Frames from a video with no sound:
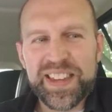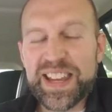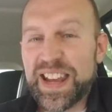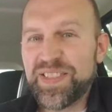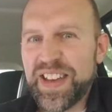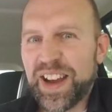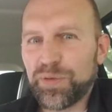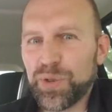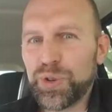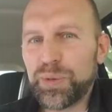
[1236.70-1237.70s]
in that
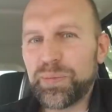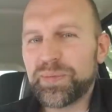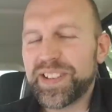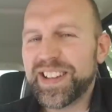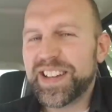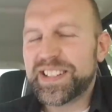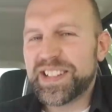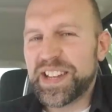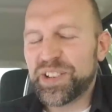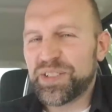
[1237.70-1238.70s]
room to
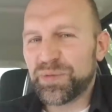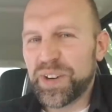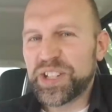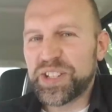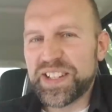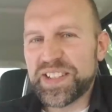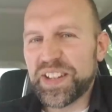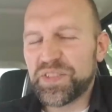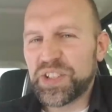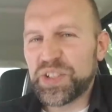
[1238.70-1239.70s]
hear the richness
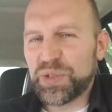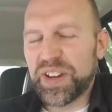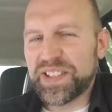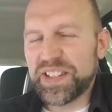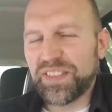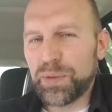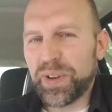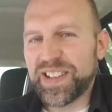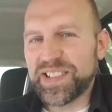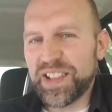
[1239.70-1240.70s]
of jesus christ in
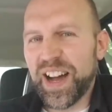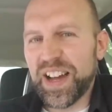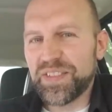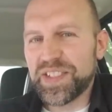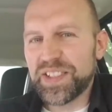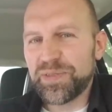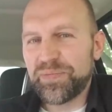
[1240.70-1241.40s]
everybody's lives